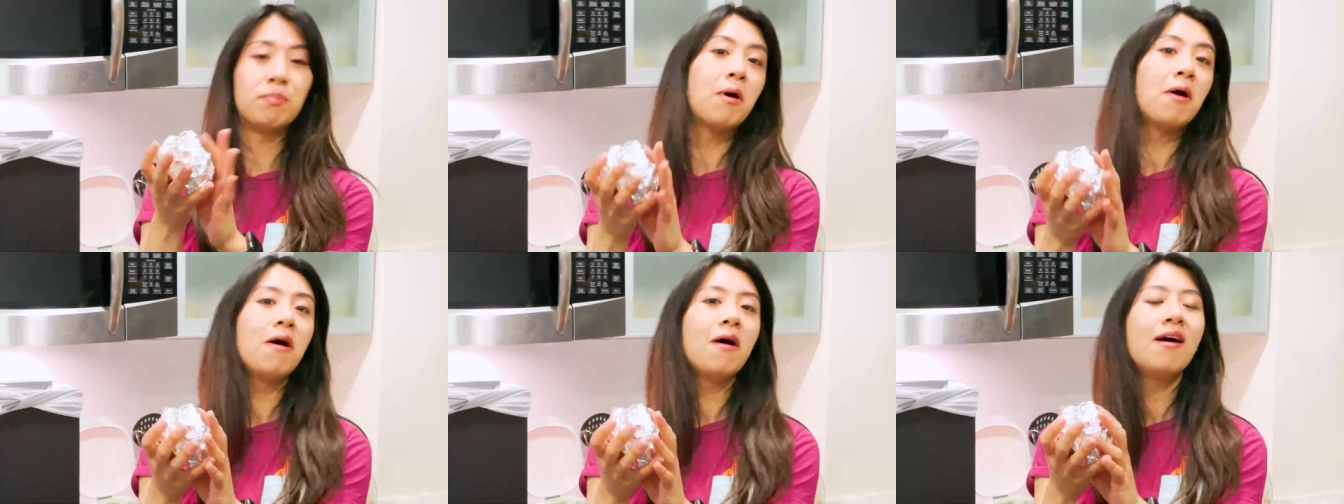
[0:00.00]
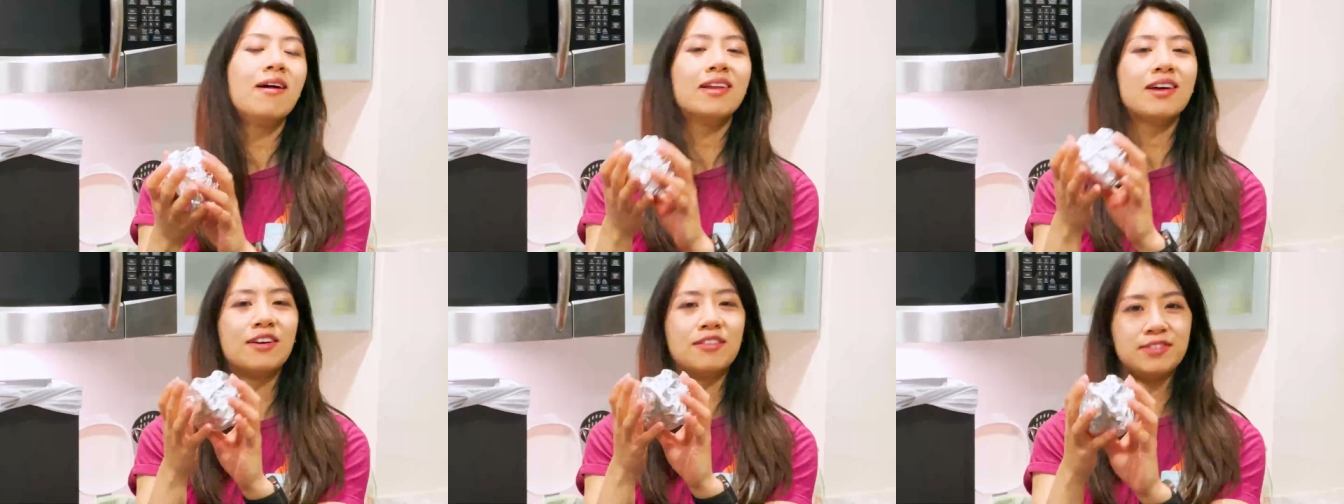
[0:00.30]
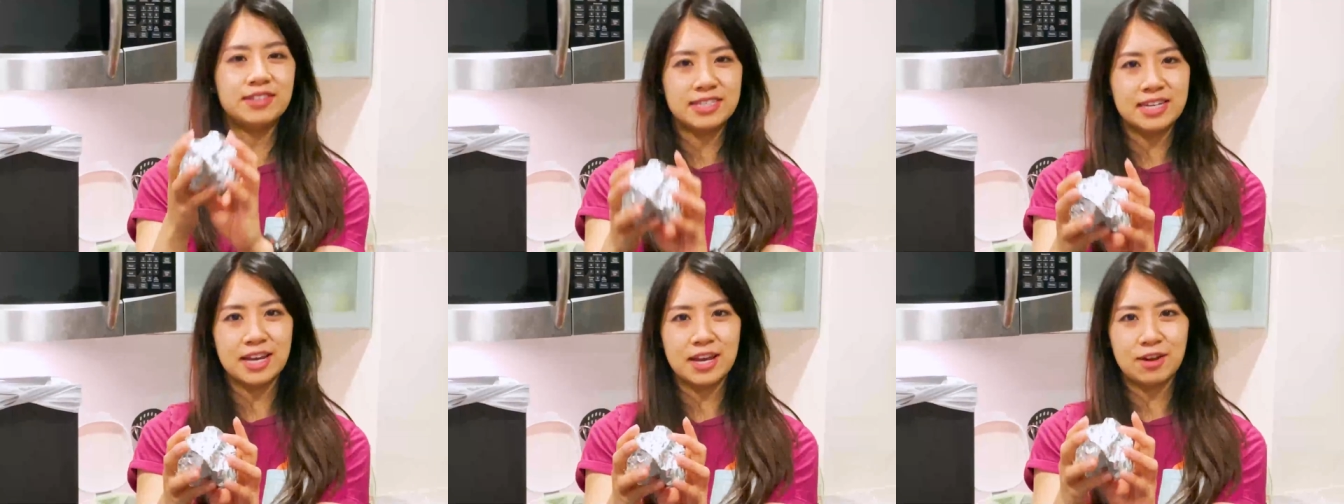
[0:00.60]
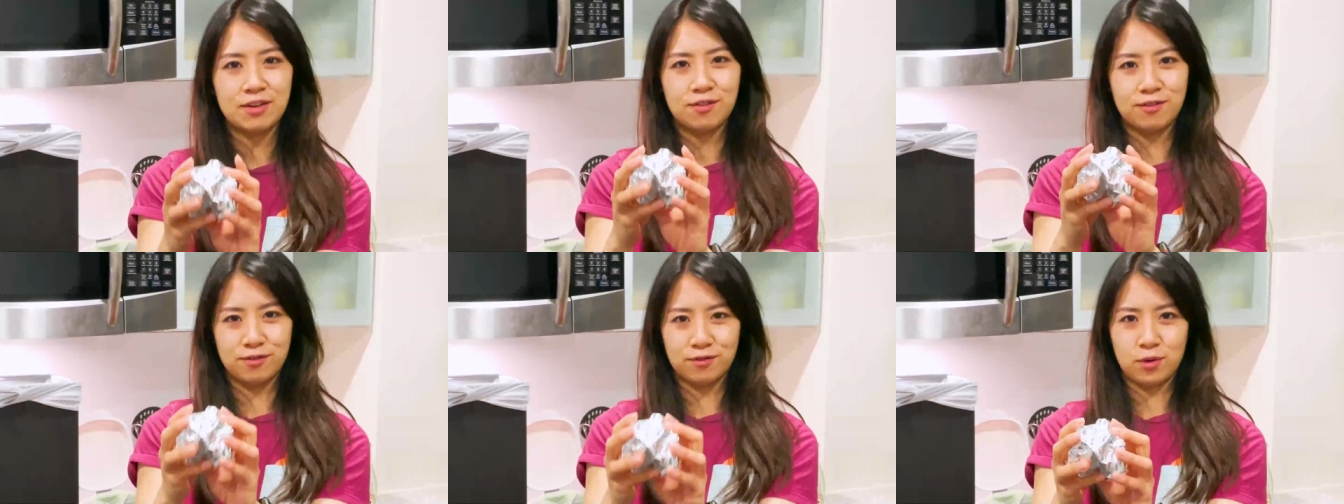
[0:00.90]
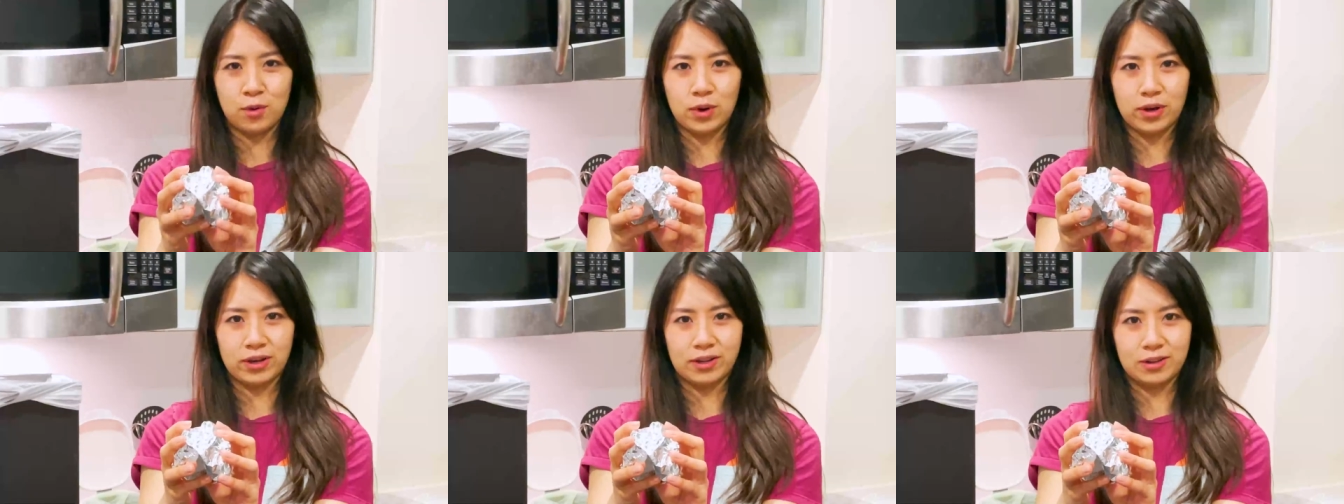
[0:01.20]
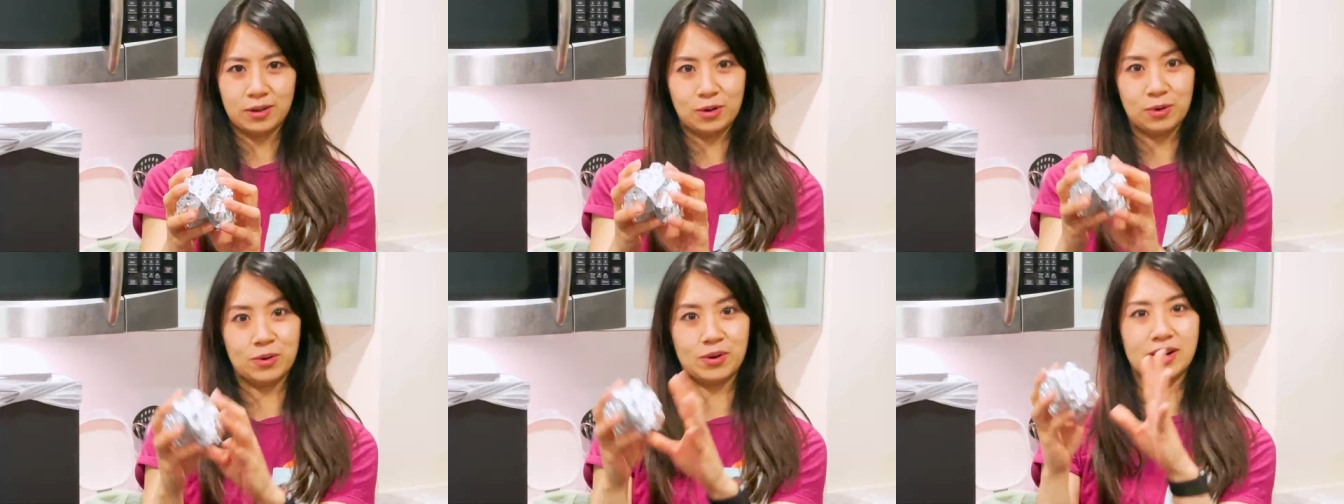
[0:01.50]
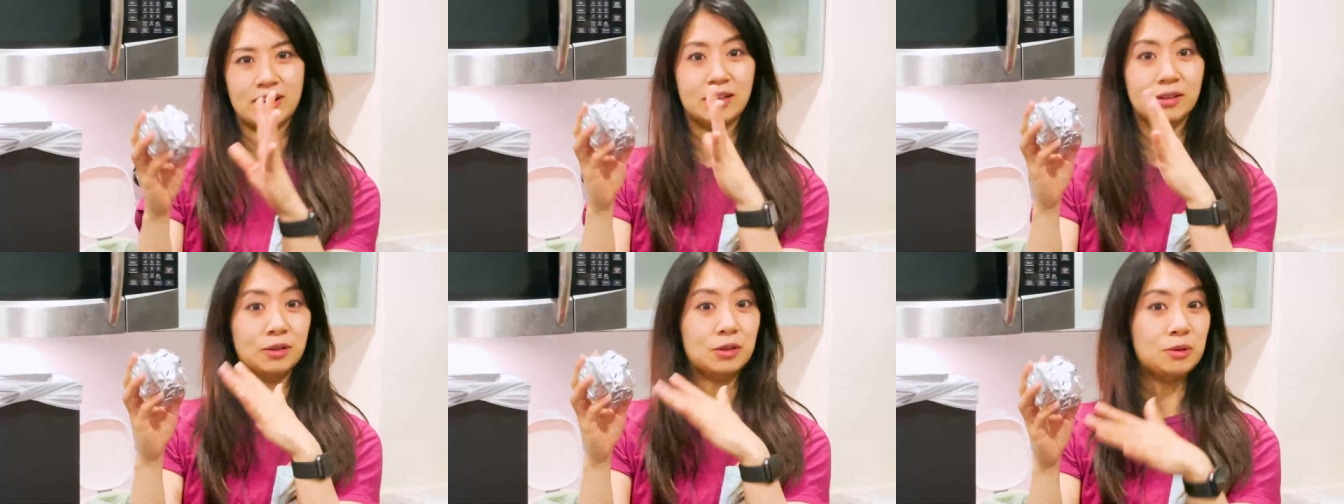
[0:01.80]
ball of tin foil
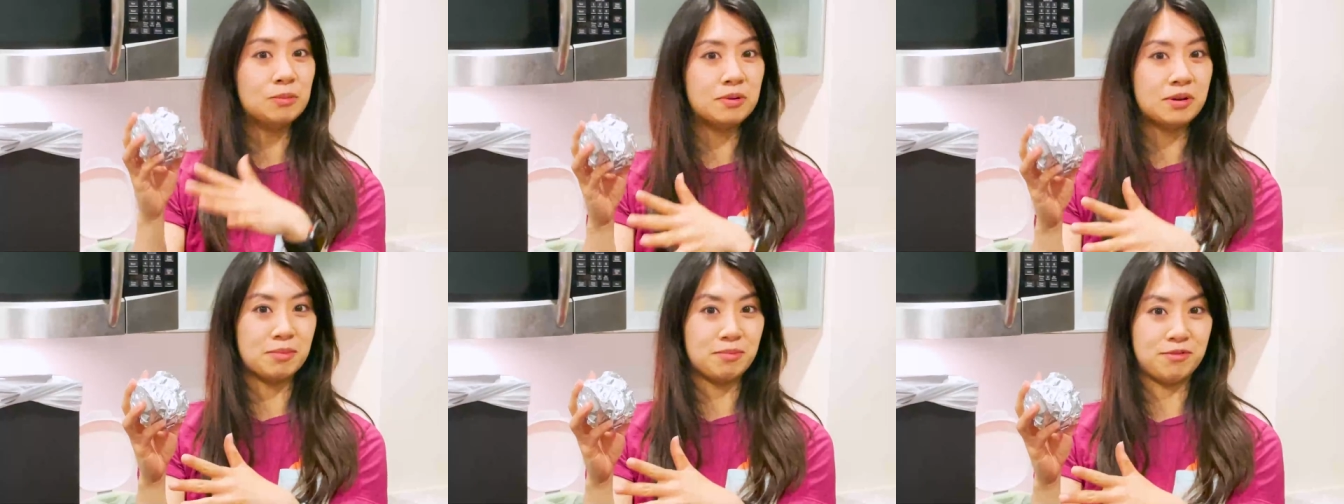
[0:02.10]
or aluminum